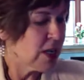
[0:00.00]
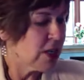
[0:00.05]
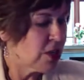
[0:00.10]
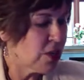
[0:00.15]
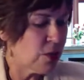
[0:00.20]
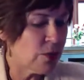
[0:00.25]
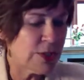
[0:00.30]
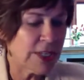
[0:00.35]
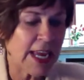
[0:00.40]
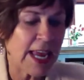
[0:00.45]

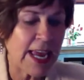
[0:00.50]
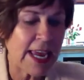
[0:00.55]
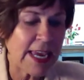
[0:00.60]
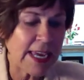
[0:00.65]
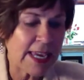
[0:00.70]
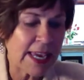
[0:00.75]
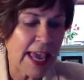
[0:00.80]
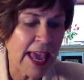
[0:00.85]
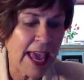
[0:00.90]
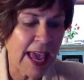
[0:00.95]
you
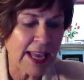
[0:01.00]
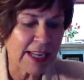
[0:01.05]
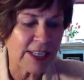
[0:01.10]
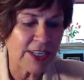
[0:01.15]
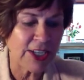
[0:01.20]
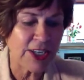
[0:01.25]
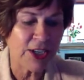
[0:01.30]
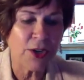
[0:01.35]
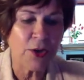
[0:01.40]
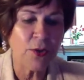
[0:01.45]
take and
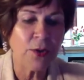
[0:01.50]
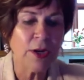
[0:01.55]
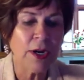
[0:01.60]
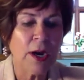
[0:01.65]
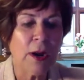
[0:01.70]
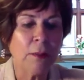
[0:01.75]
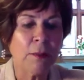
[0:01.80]
you